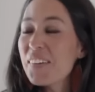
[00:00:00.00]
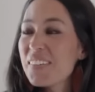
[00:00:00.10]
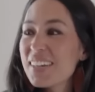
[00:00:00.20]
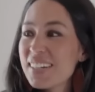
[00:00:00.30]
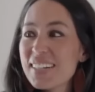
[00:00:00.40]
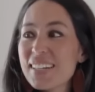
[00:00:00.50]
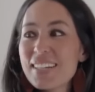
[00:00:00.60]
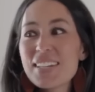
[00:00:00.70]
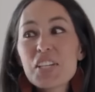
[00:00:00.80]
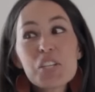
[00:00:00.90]
also a
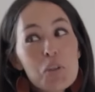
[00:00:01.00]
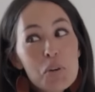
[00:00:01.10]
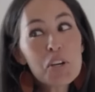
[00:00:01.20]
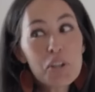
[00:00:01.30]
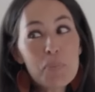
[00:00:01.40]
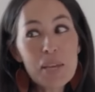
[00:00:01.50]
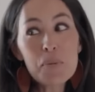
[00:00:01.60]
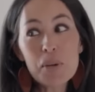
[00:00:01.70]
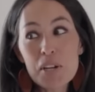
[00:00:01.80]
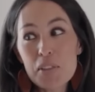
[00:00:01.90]
problem for her at a young
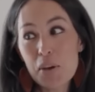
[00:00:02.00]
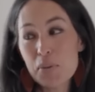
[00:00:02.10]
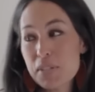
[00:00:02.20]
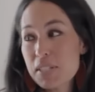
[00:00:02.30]
age when